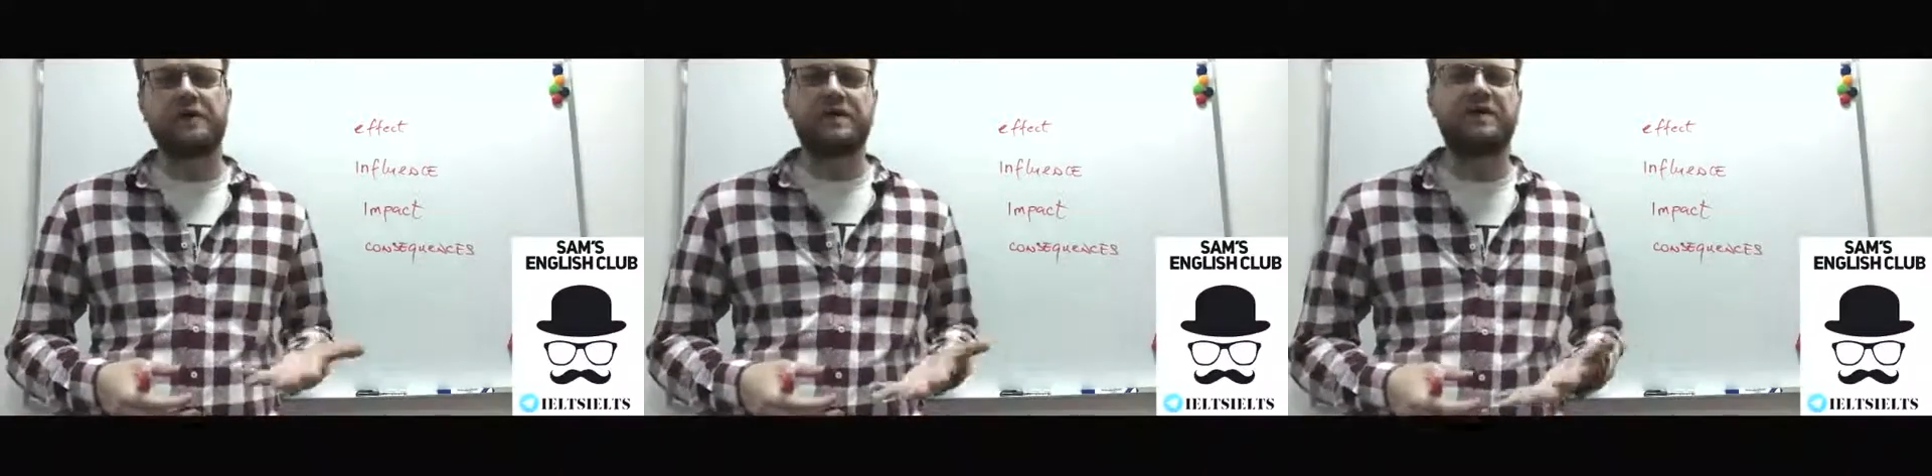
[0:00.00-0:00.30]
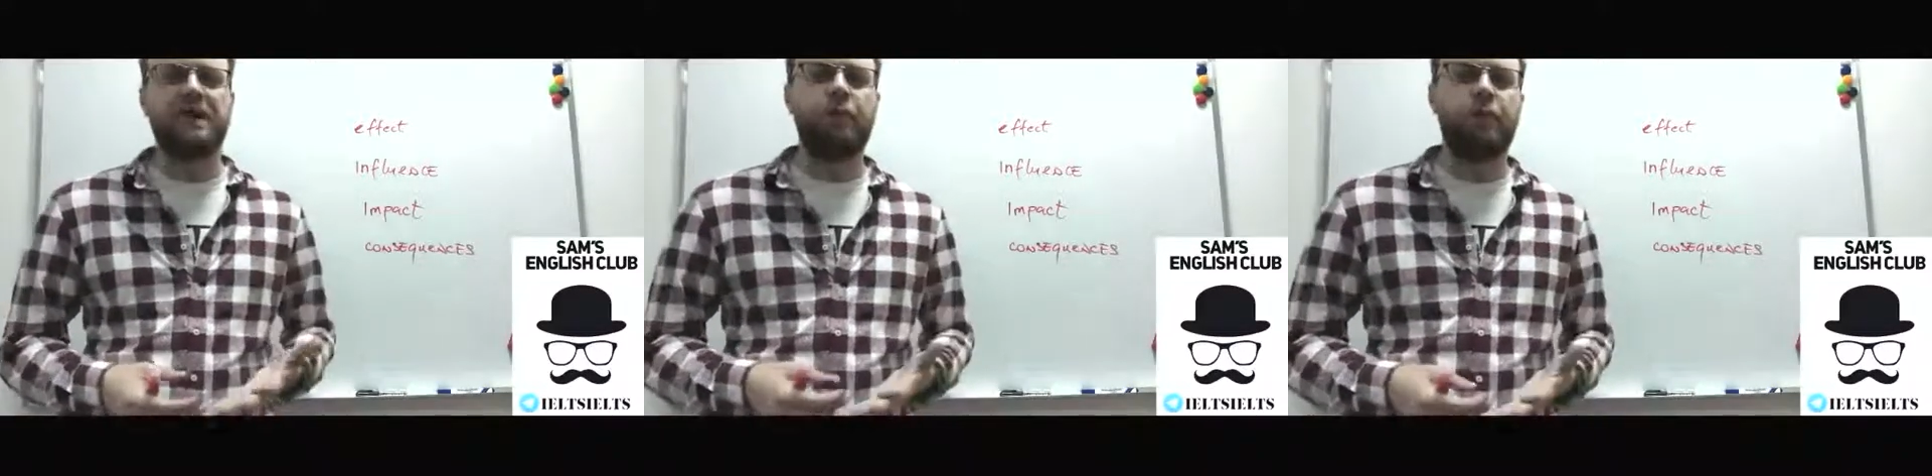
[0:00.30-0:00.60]

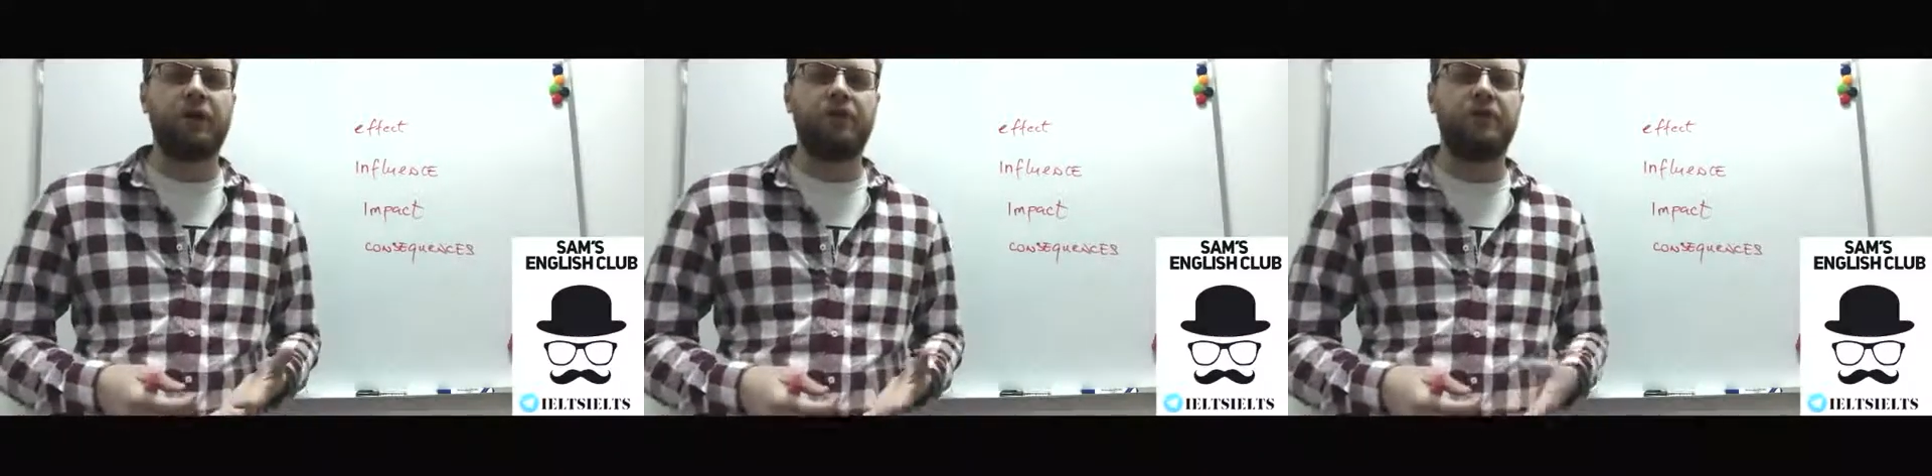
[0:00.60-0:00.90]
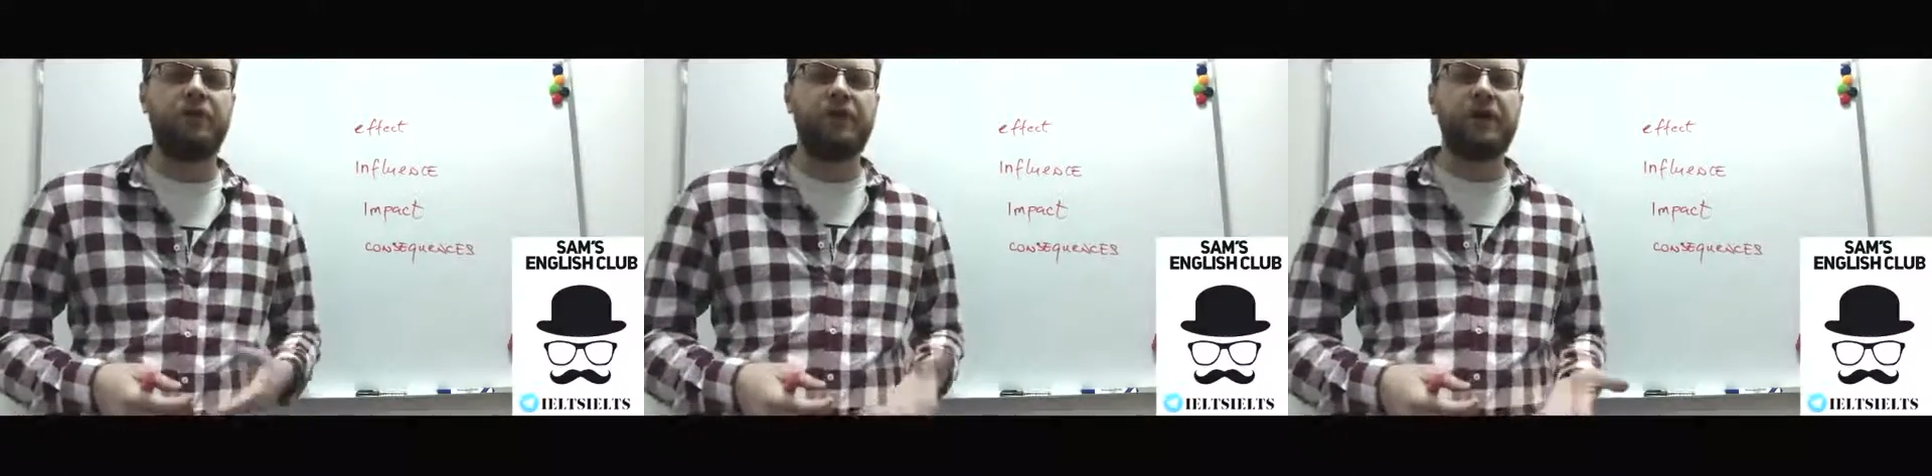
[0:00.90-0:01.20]
someone
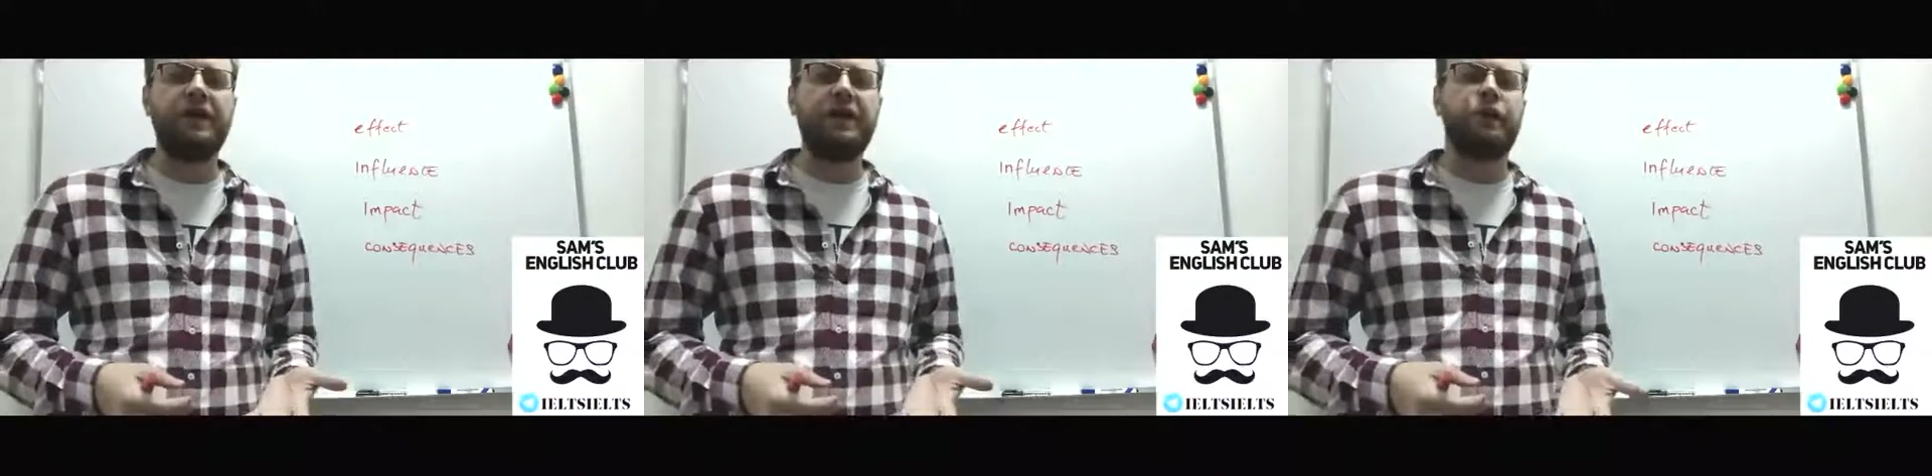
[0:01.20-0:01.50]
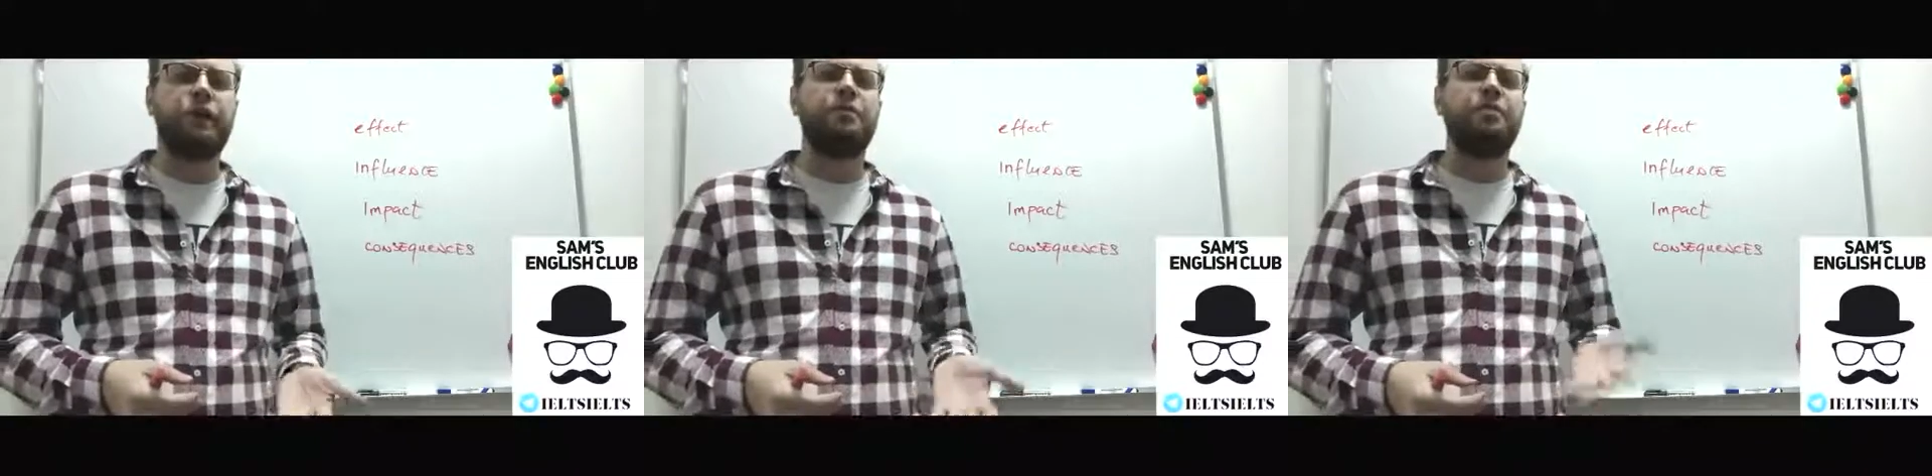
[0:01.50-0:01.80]
to think
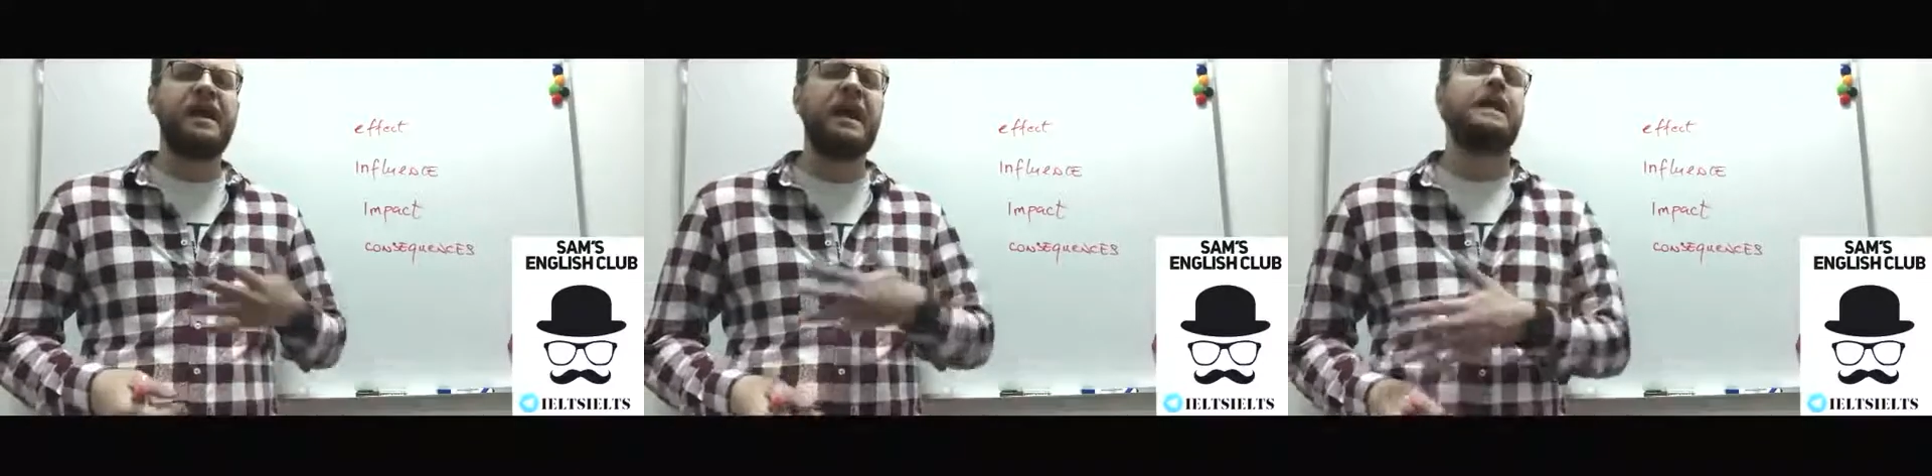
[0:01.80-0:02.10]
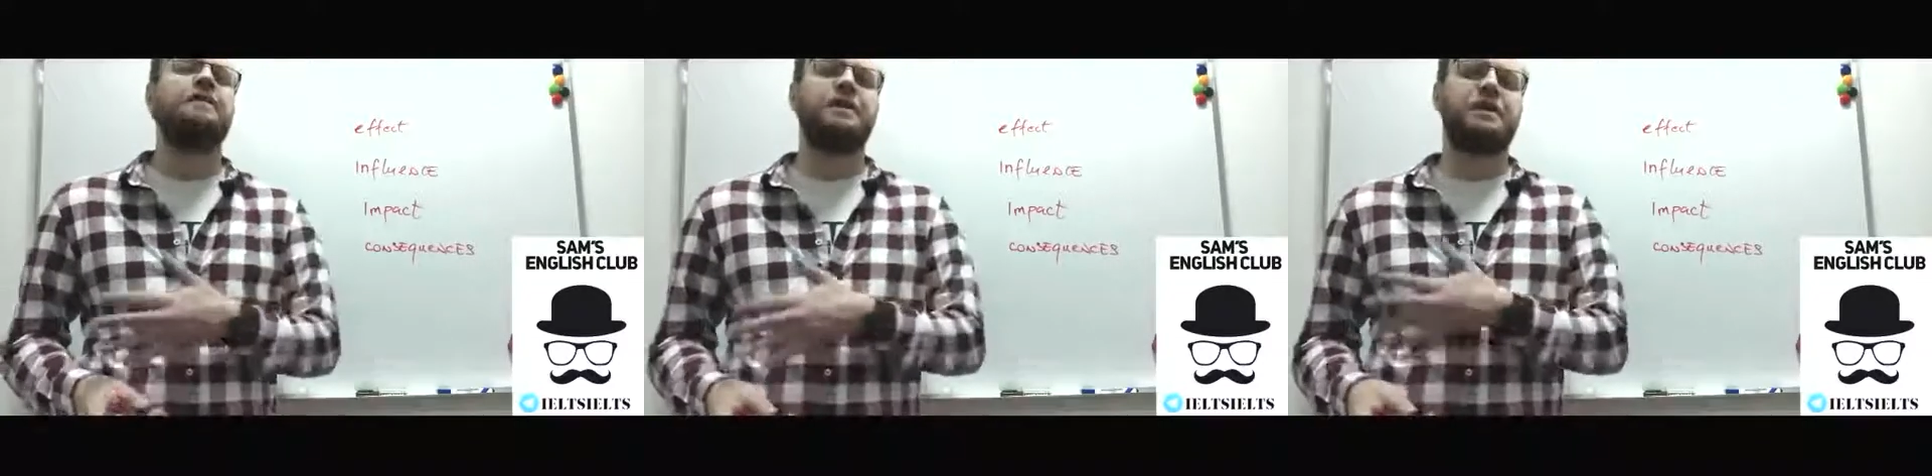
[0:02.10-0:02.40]
or
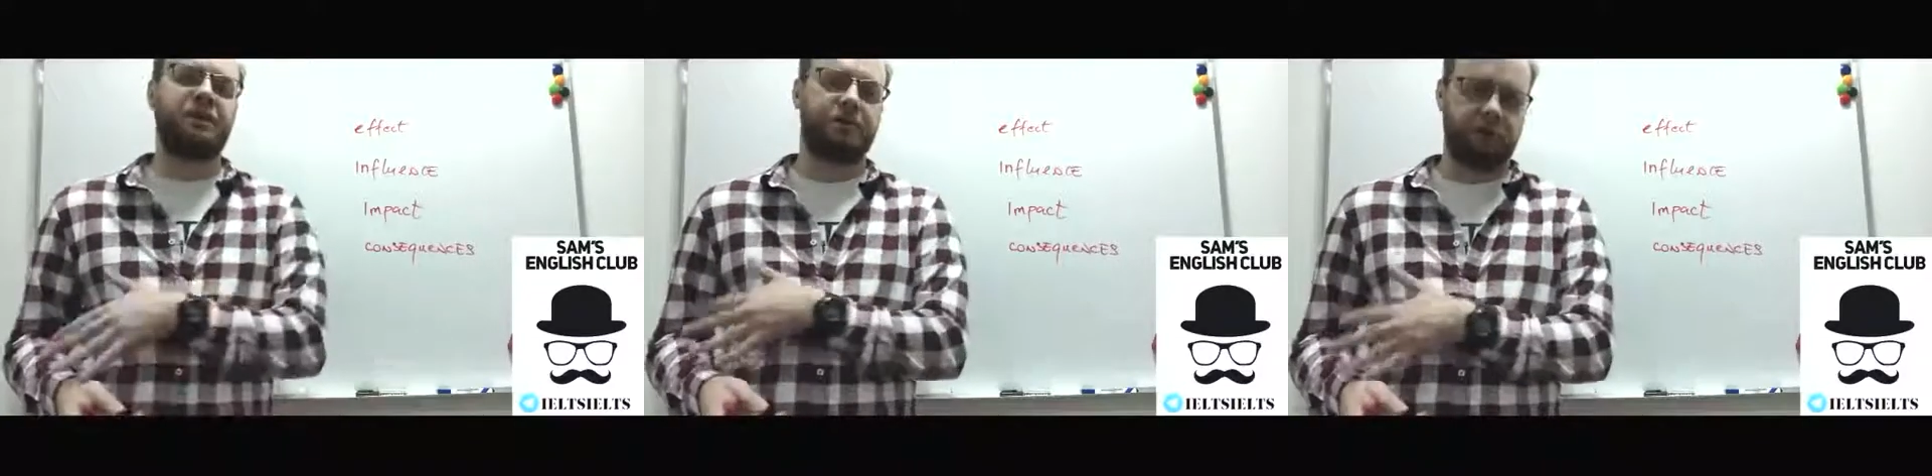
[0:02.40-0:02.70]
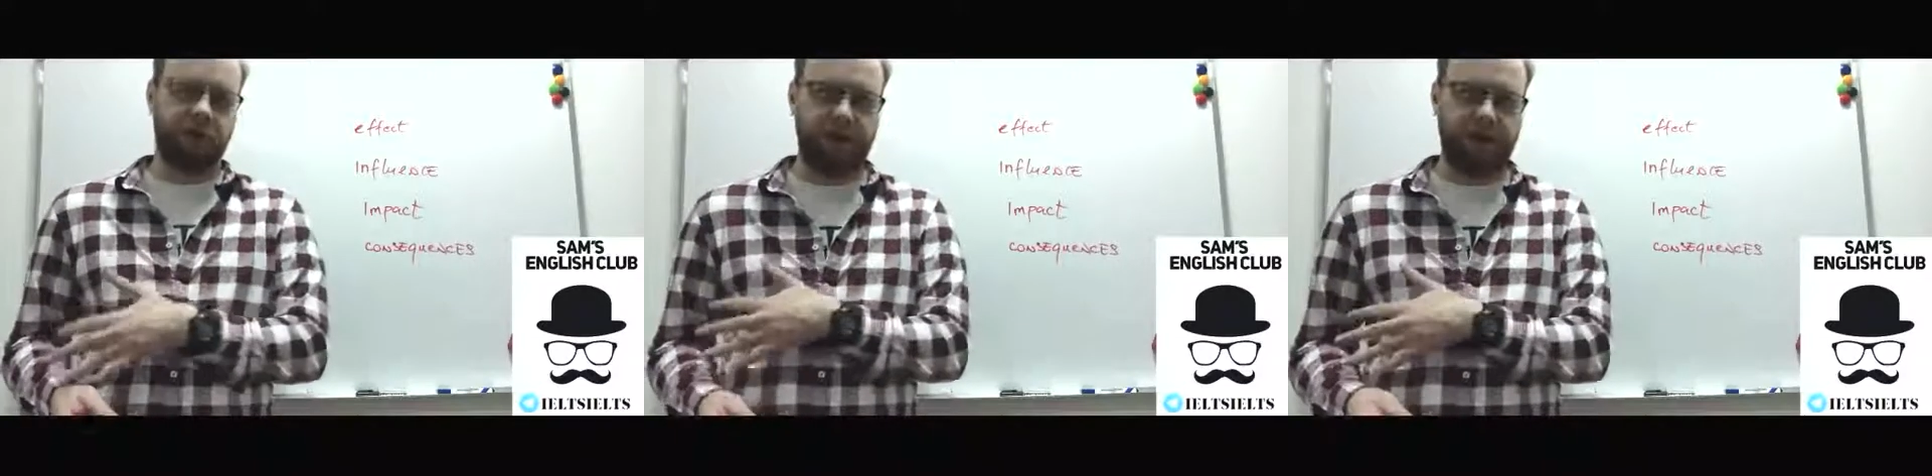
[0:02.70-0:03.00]
behave in a
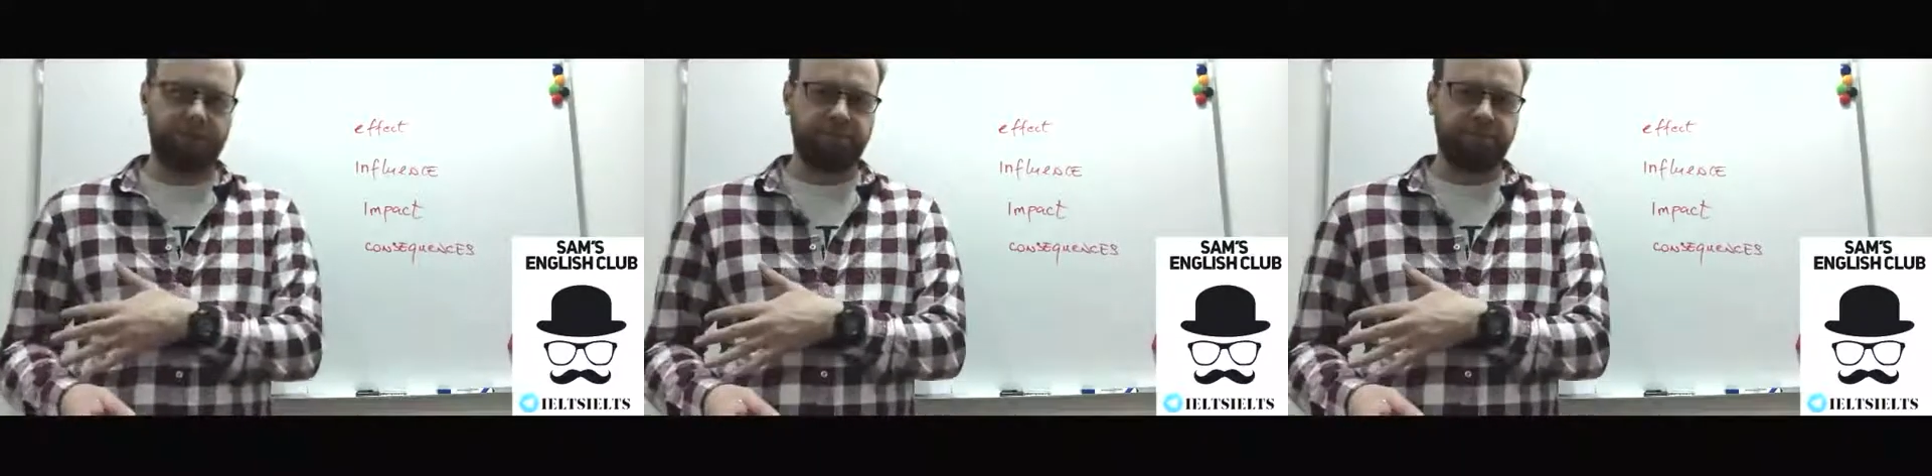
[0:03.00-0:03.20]
different way.